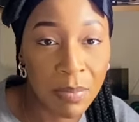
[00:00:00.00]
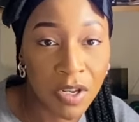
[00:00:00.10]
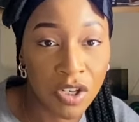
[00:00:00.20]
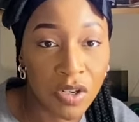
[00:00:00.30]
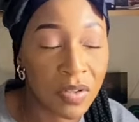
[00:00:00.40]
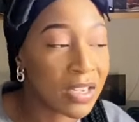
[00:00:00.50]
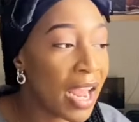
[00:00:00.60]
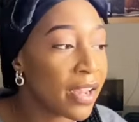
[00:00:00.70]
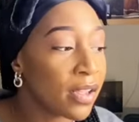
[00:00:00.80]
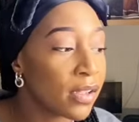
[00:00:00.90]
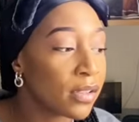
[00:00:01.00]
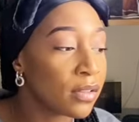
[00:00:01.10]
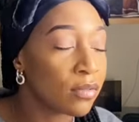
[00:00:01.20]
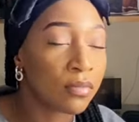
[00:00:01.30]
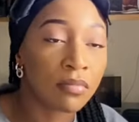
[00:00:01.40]
issues like
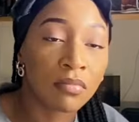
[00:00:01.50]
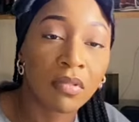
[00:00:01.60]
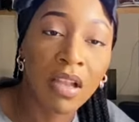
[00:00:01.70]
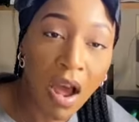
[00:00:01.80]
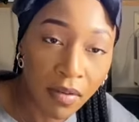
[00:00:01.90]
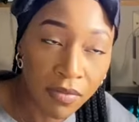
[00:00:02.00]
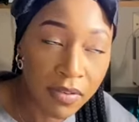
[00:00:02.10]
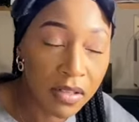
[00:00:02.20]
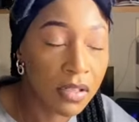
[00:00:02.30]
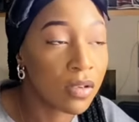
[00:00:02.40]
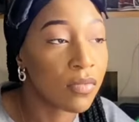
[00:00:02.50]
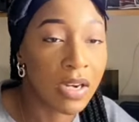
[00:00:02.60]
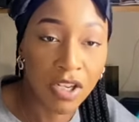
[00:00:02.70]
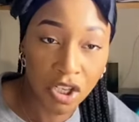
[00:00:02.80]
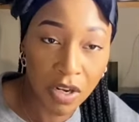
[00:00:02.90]
love,
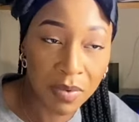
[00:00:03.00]
relationships.